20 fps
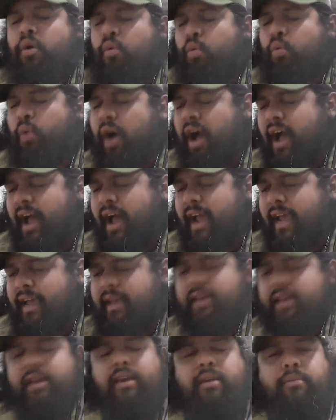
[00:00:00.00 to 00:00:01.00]

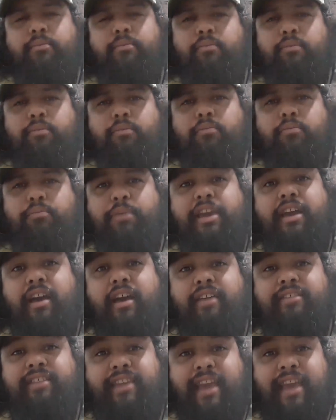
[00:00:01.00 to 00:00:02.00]
Why?
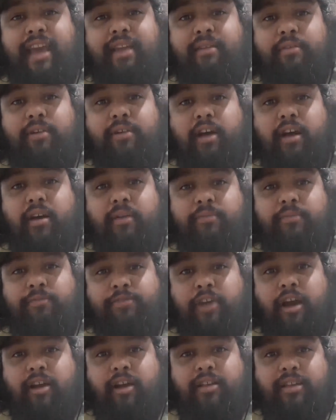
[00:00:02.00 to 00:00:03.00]
Because again,
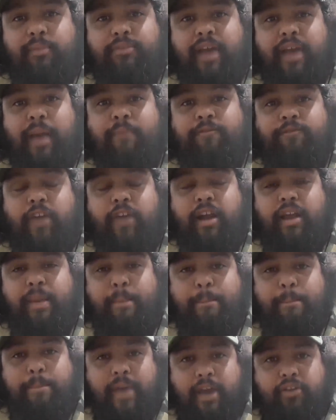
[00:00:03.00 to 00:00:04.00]
Doglips, I'm
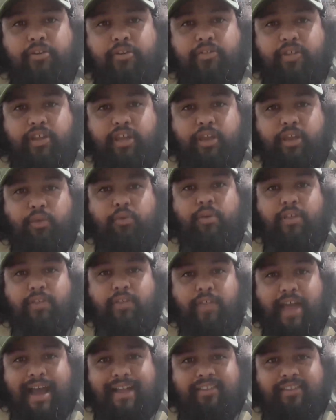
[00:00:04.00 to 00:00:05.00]
fucking better than you.
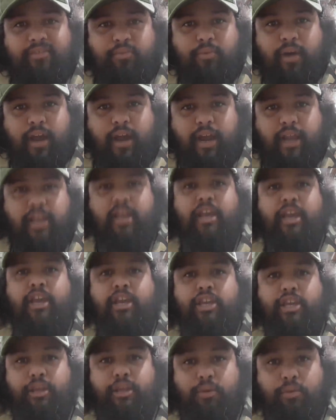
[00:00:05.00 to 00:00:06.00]
That's why.
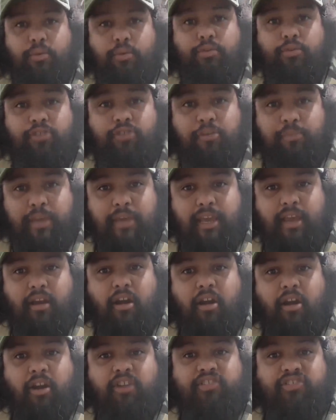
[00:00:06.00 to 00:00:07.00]
You, to
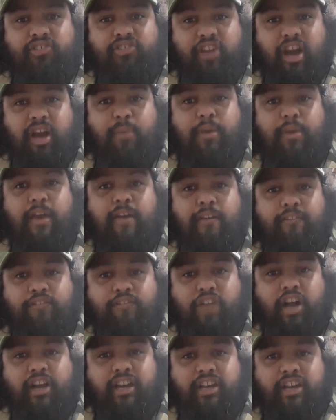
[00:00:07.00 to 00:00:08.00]
me, are
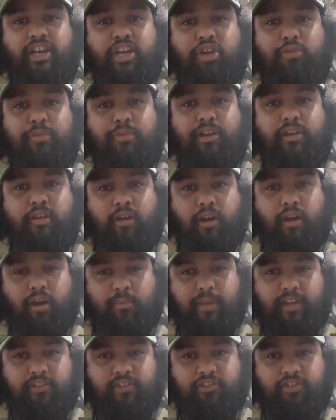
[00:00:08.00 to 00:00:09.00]
sub-fucking-human
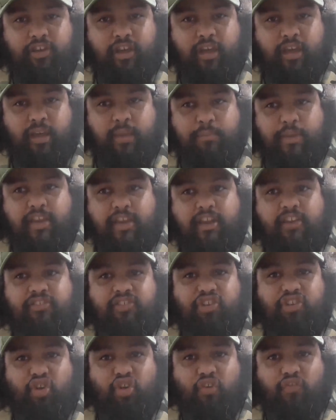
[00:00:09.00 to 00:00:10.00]
garbage
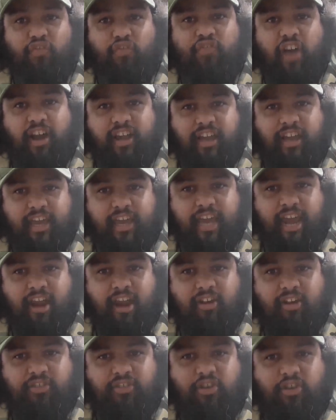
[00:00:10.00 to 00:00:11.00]
because of your fucking
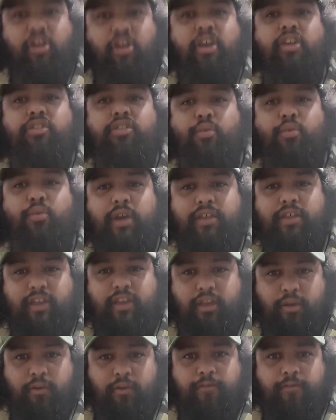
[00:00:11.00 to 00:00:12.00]
character, the way
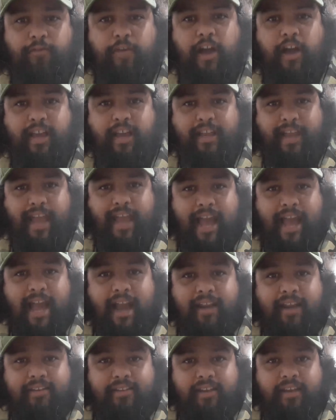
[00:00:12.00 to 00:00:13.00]
that you fucking
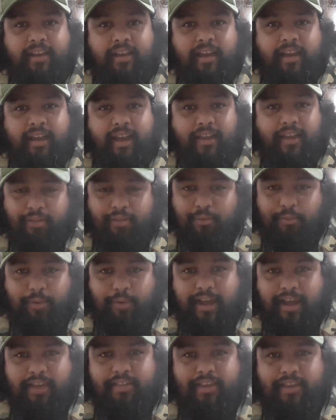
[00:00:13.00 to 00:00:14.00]
act, and the
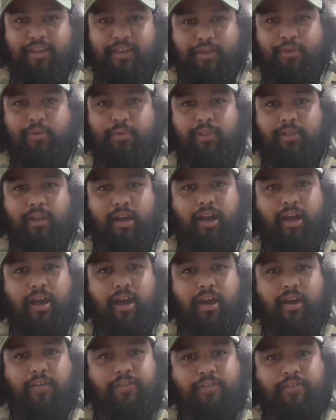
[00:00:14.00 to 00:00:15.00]
way that you
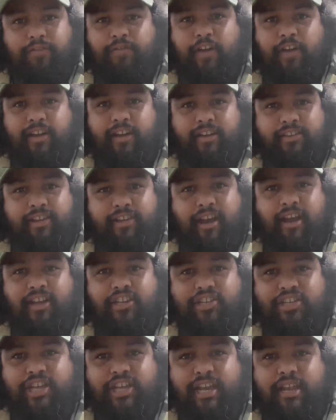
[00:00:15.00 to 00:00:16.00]
love to fucking talk
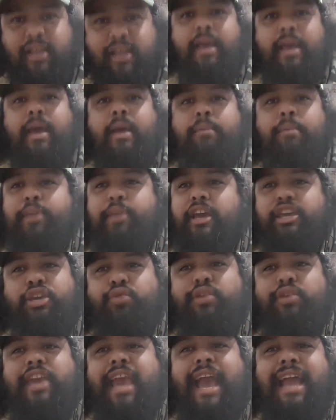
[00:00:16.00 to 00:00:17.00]
shit, but
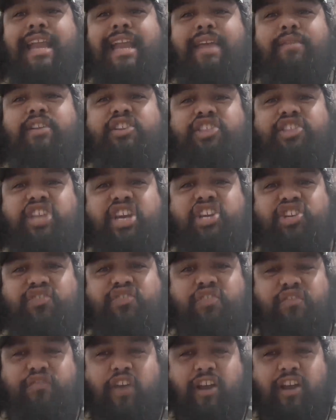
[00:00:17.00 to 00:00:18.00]
you can't even
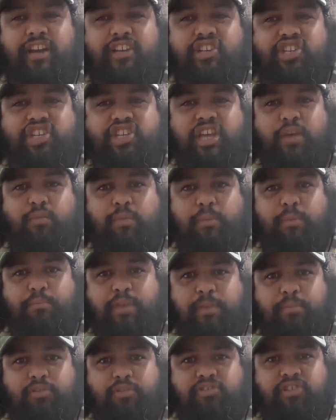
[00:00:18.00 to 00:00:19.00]
dish the fucking shit when
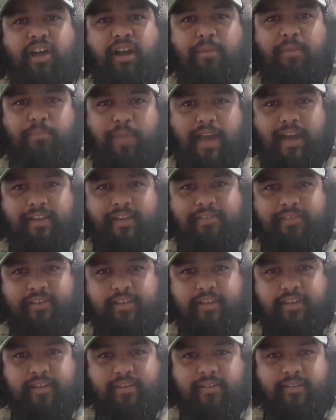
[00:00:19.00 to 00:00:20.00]
people talk back to
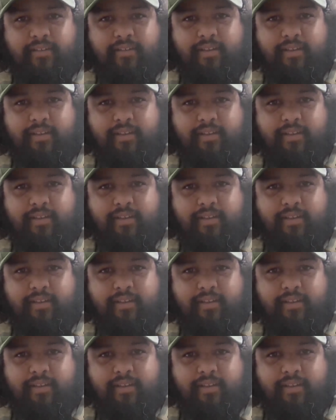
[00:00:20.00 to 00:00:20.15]
you.